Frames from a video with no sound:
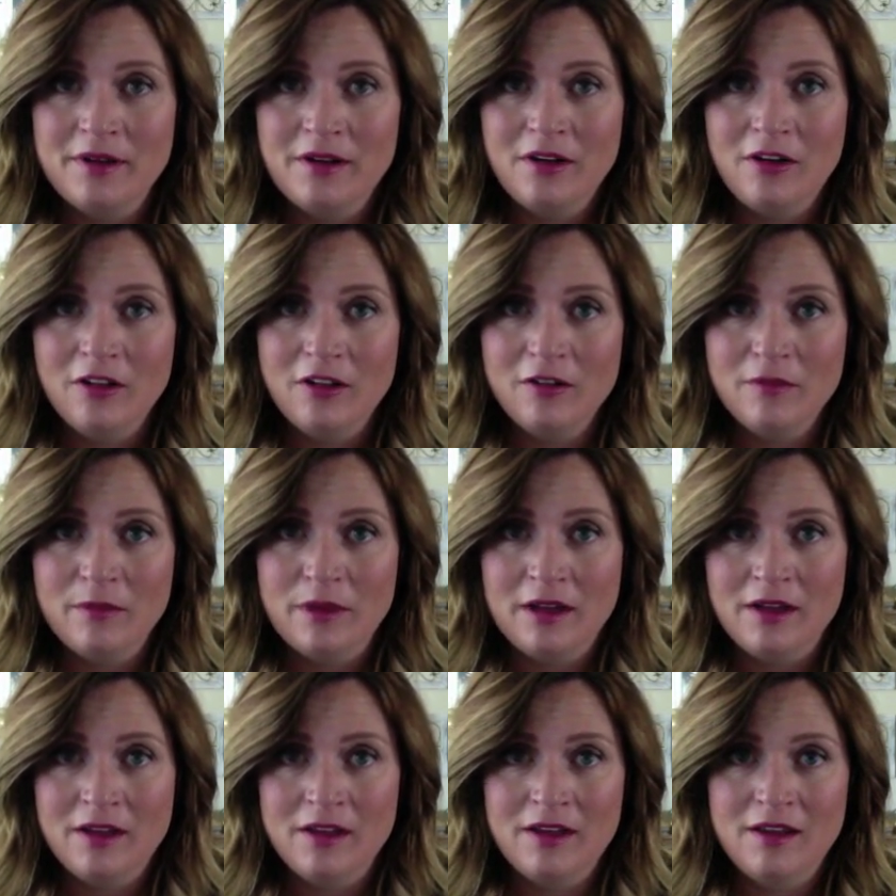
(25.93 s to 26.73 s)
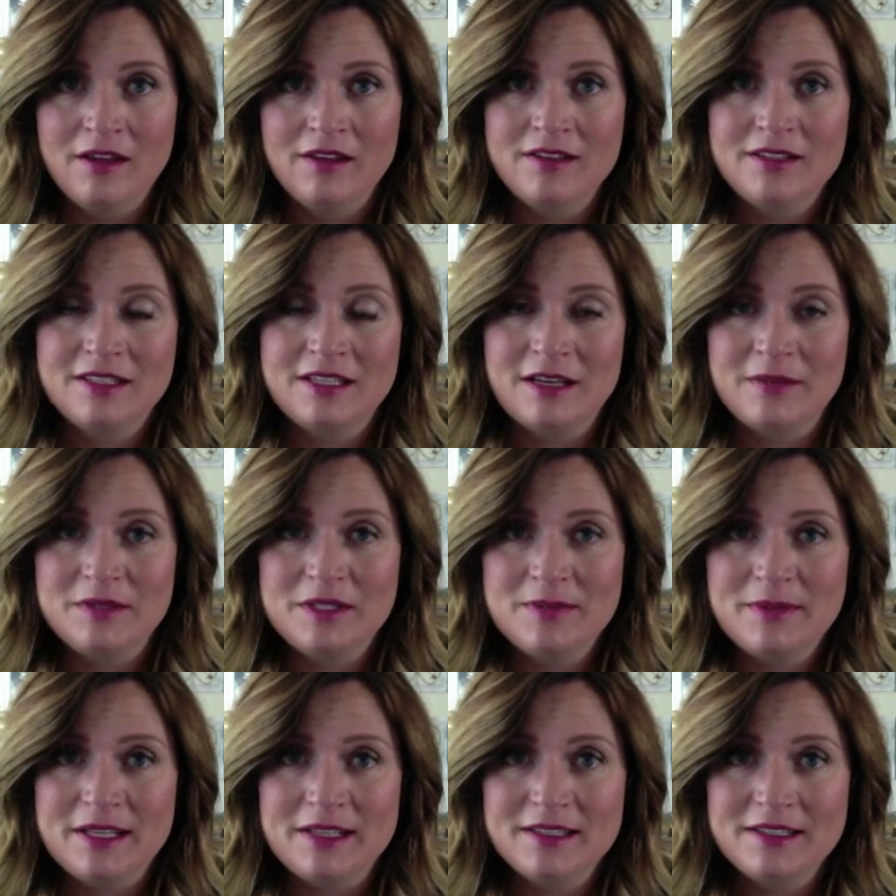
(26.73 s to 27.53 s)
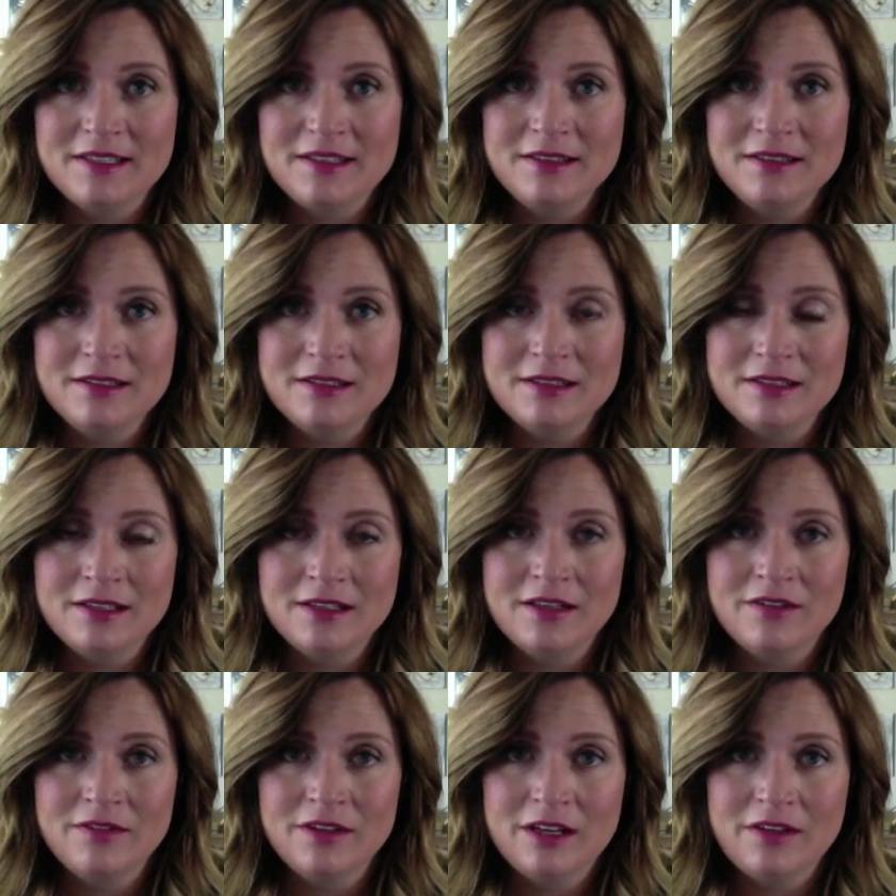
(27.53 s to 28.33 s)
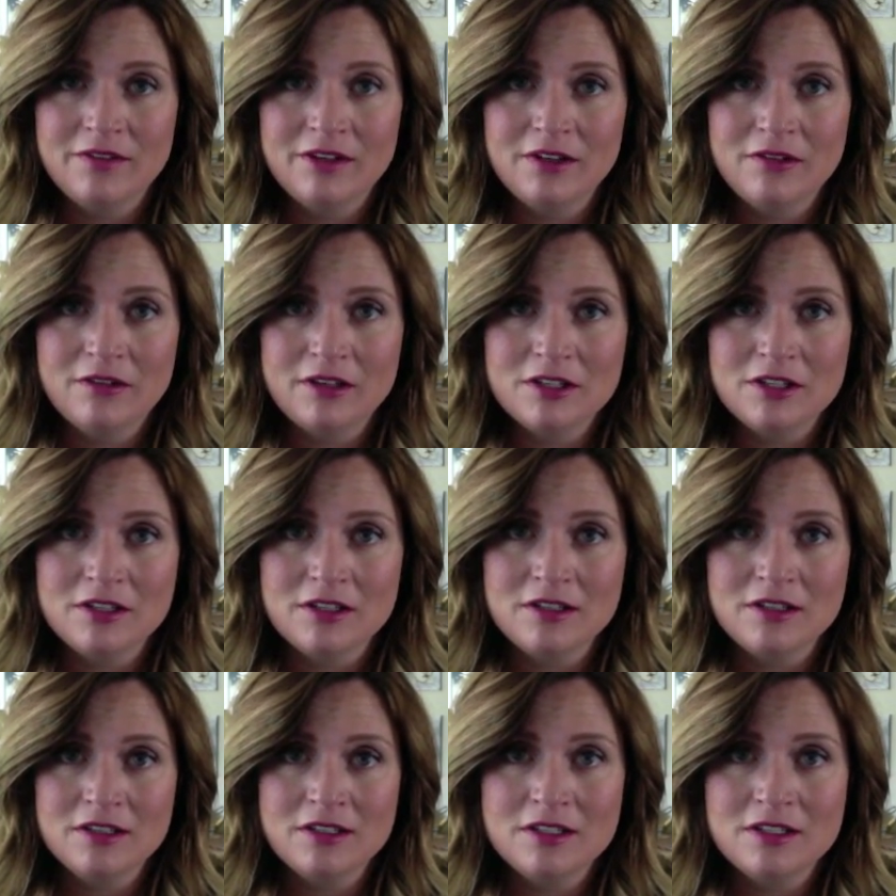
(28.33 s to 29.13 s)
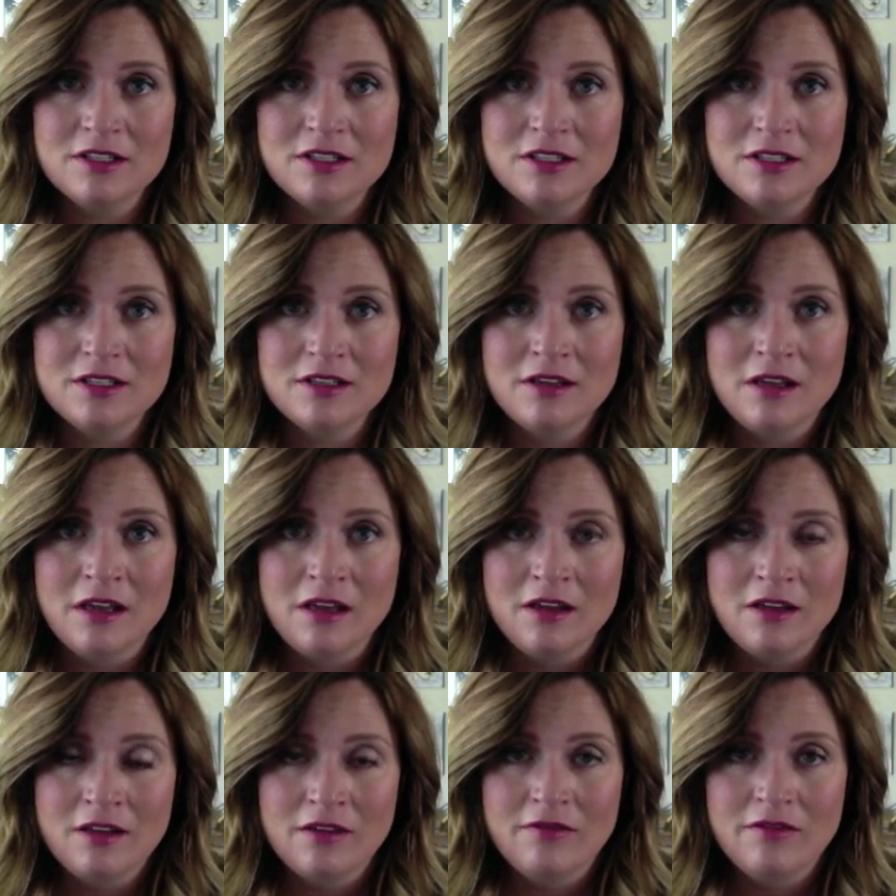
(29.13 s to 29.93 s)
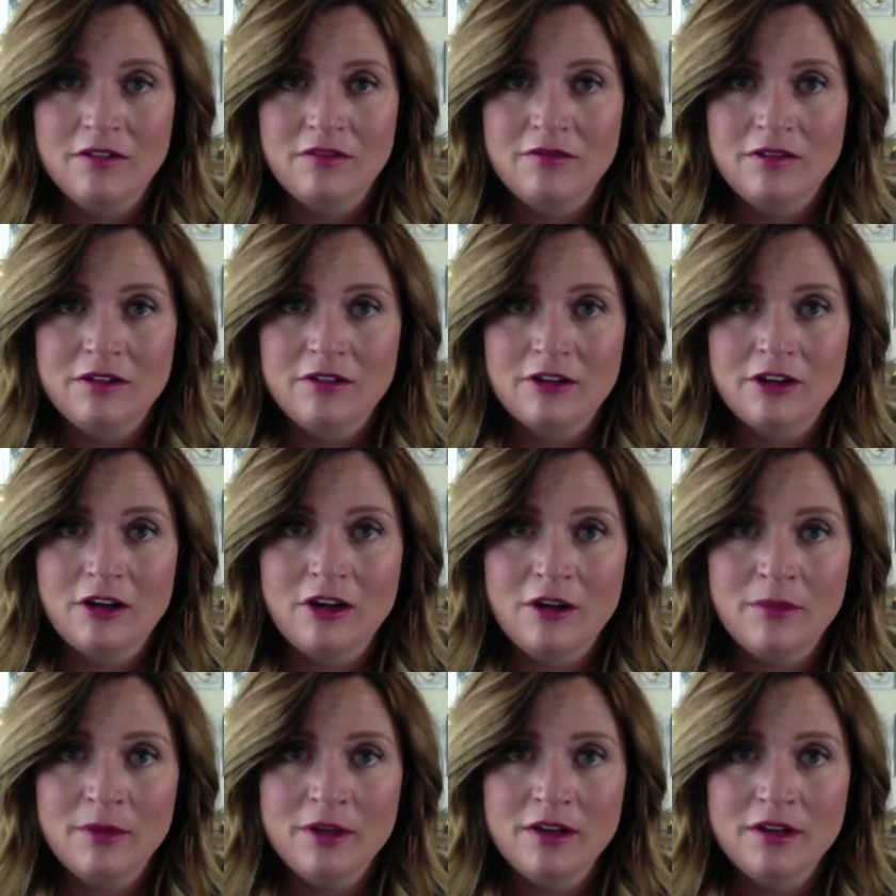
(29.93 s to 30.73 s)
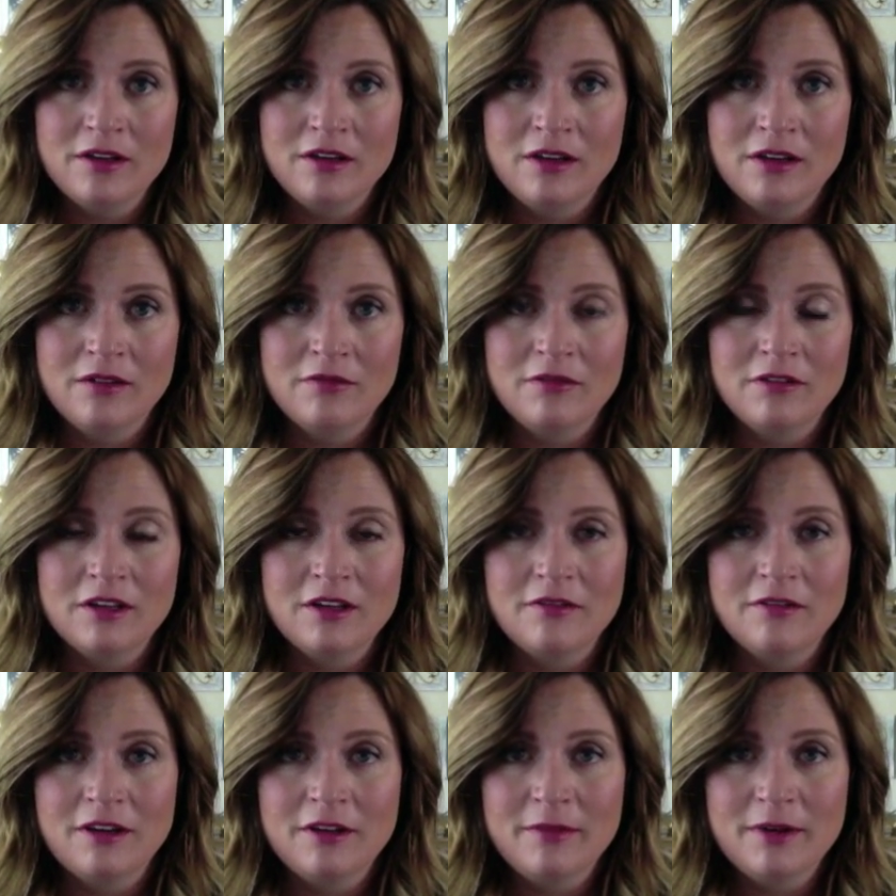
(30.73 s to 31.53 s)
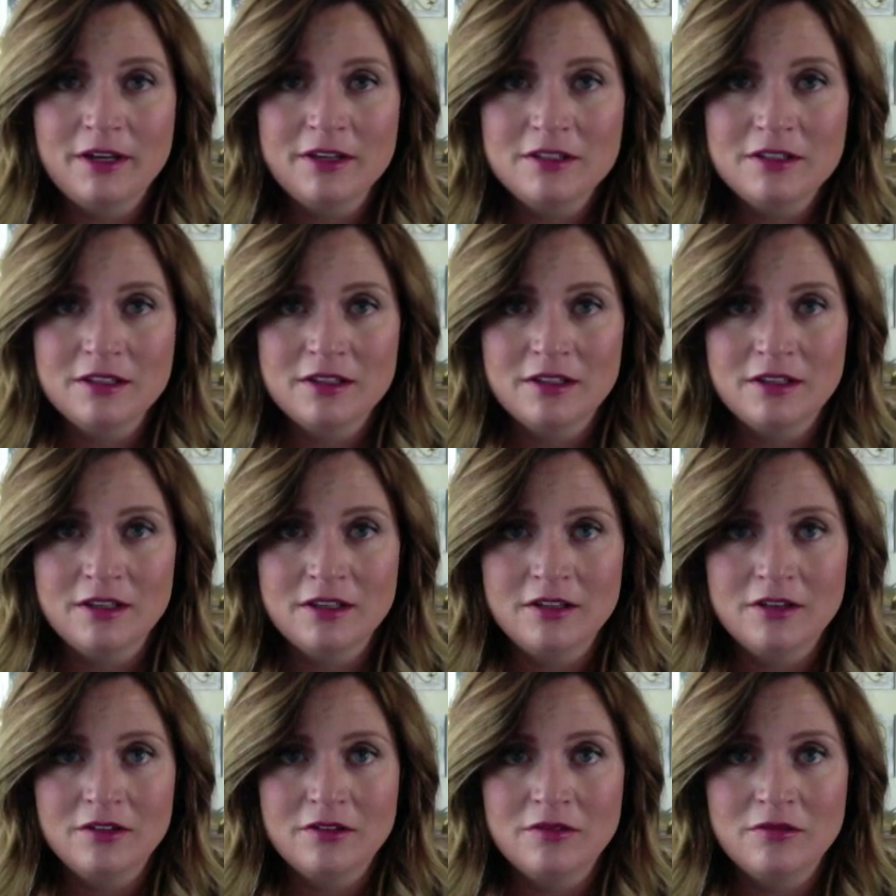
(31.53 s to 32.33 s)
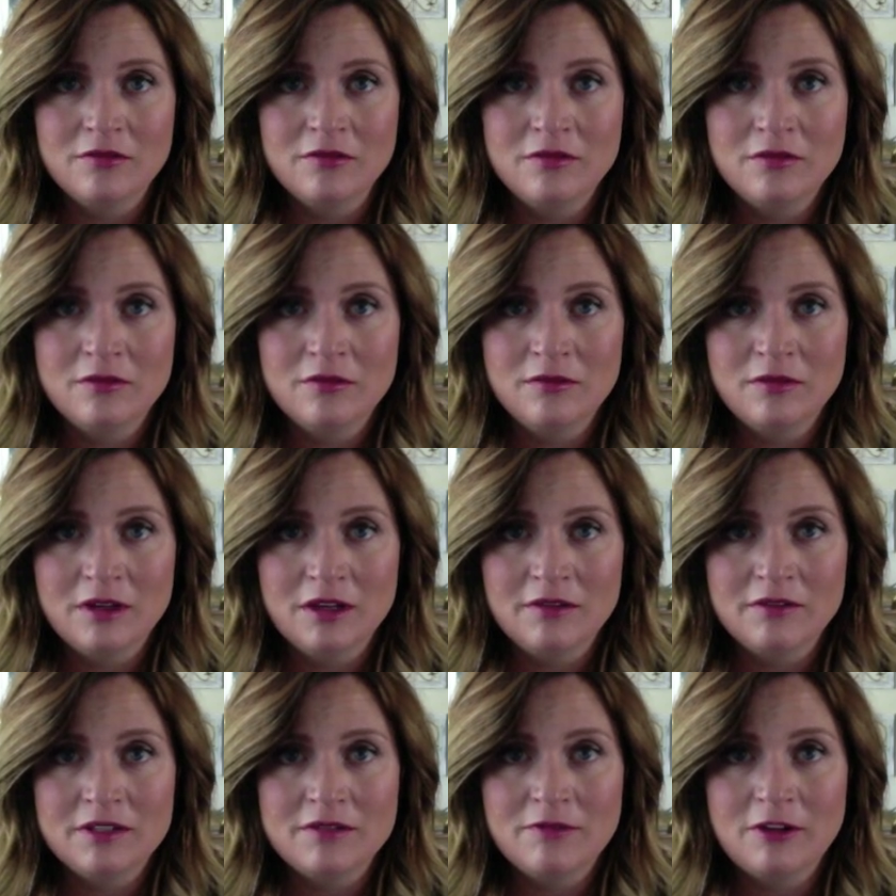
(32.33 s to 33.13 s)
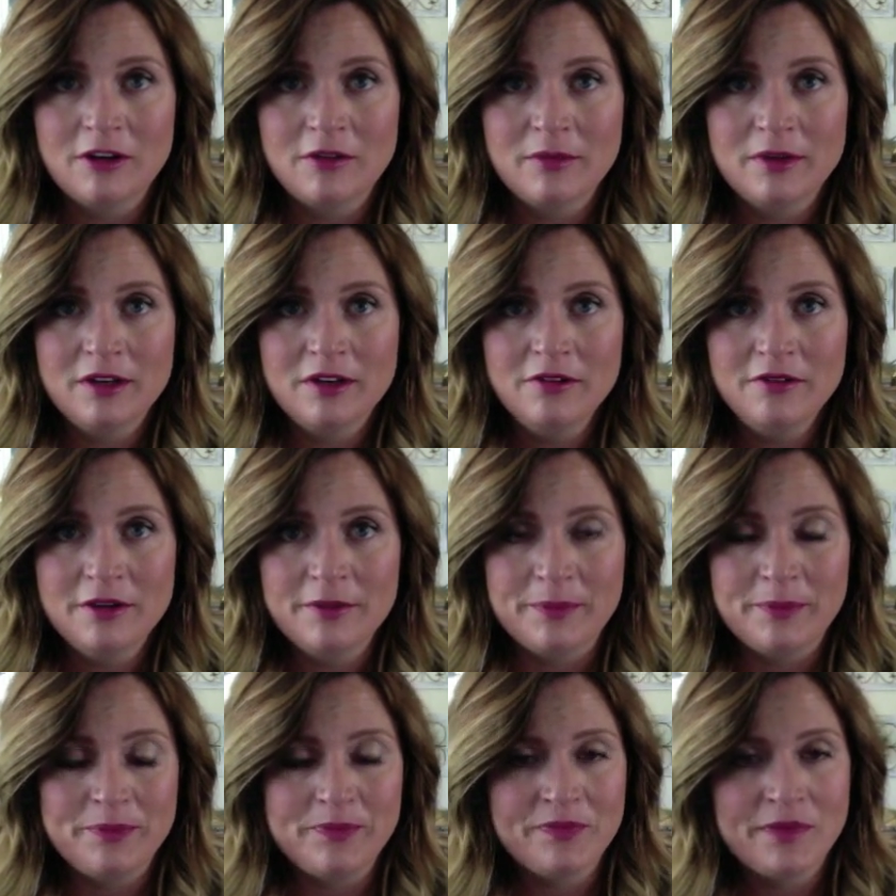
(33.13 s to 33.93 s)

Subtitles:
all of my steps make sense. And if you have any questions, just feel free to comment and I will get right back to you and let you know what I would recommend doing.